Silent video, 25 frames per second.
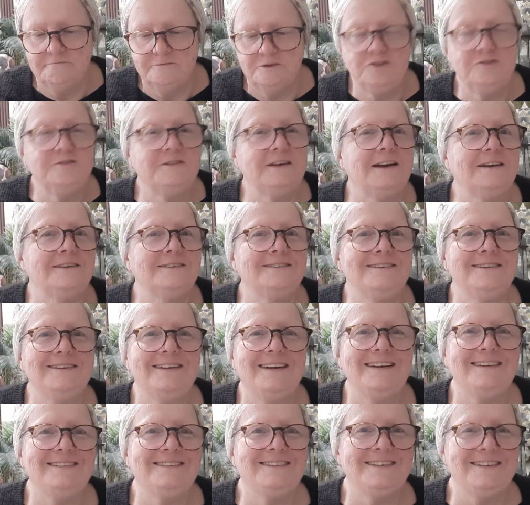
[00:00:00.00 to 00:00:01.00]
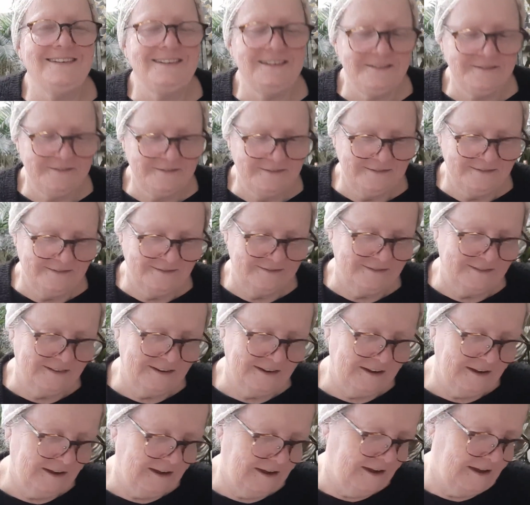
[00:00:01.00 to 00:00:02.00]
2018,
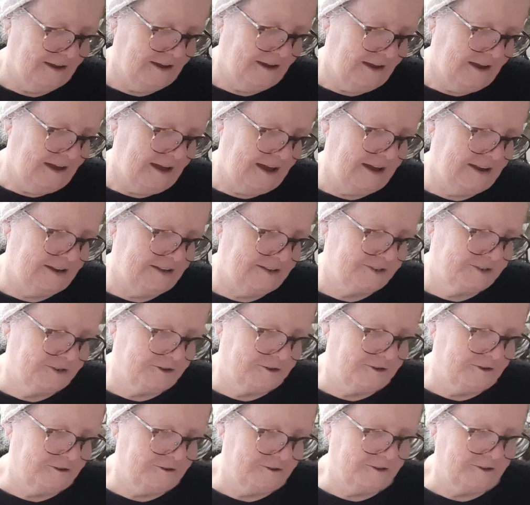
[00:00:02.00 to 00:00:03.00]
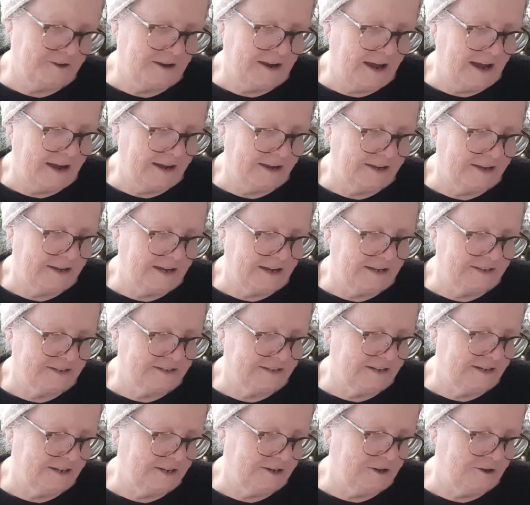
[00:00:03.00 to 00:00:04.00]
and it's called A
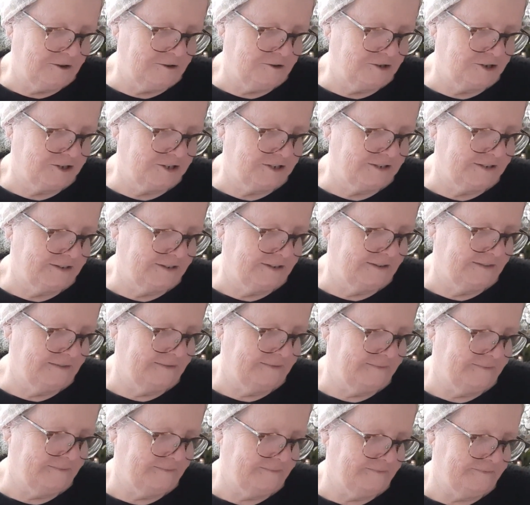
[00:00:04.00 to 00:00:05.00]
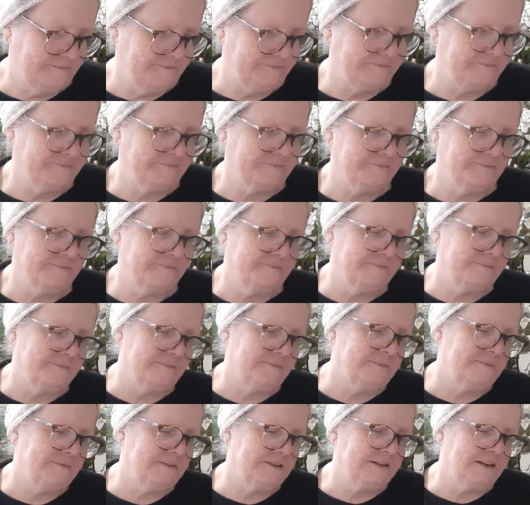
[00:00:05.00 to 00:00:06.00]
Ghastly Notion,
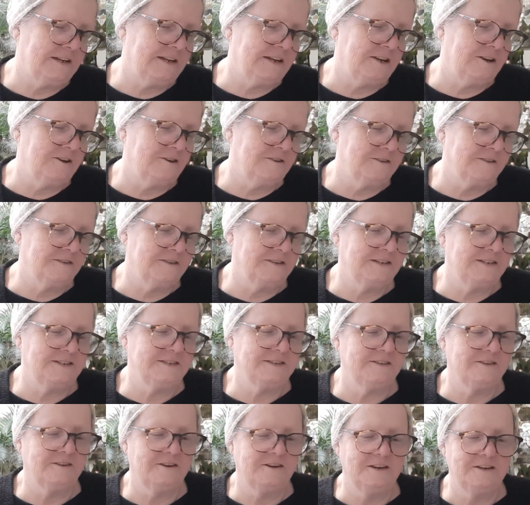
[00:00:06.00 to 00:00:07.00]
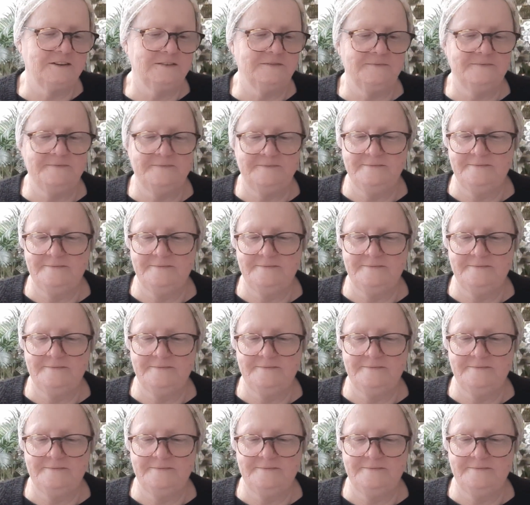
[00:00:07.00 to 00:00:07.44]
the Lyon design.